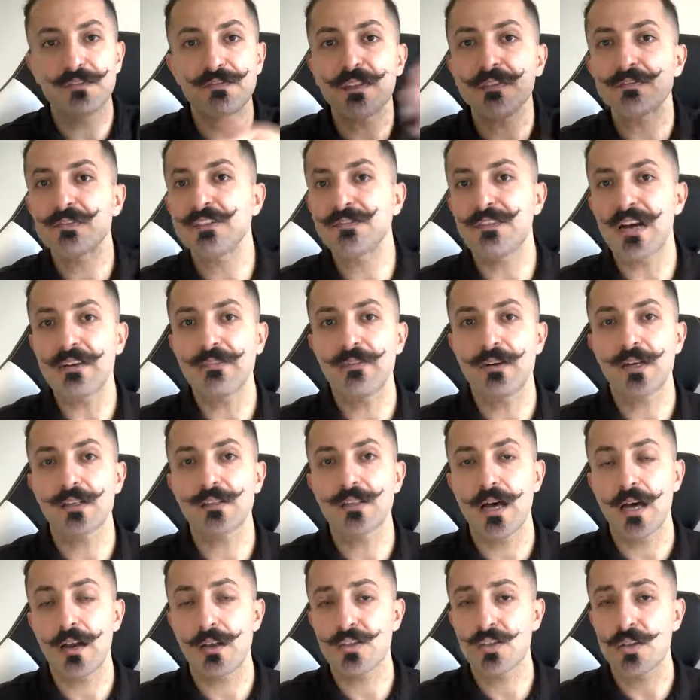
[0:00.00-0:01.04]

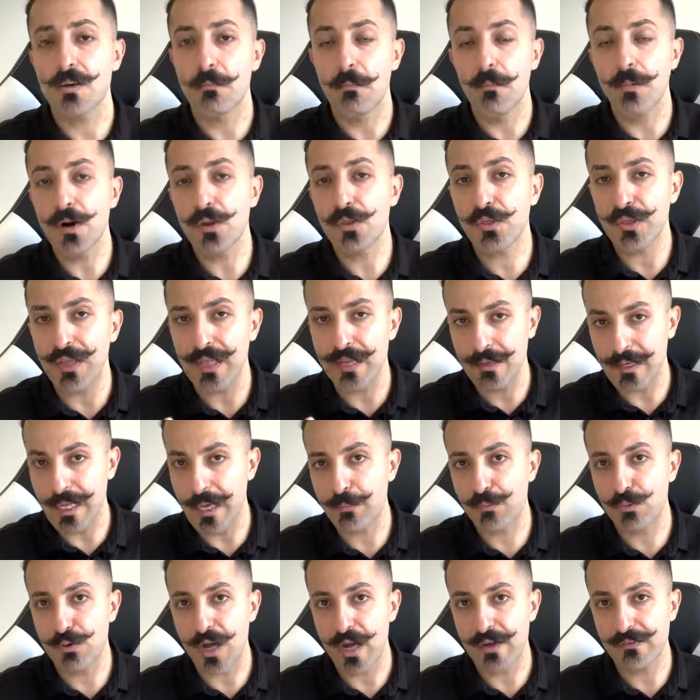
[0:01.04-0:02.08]
$5,500 a month in
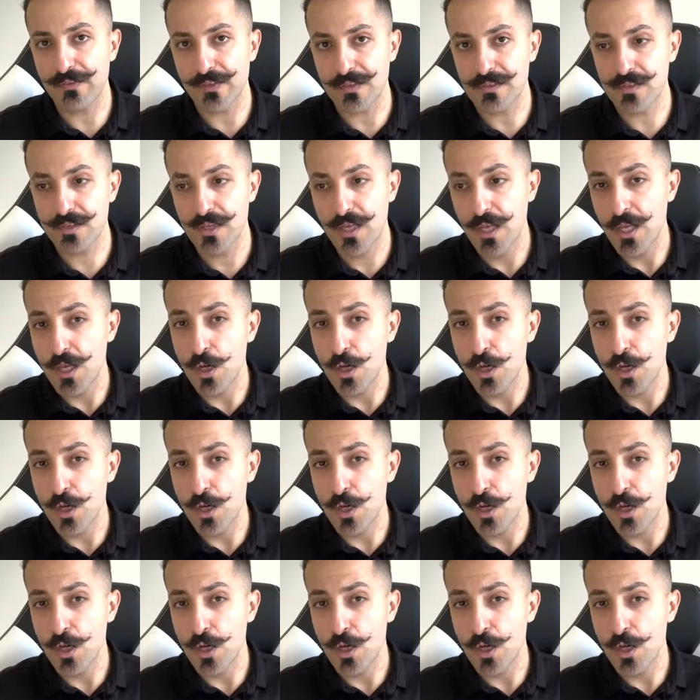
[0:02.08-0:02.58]
net profits.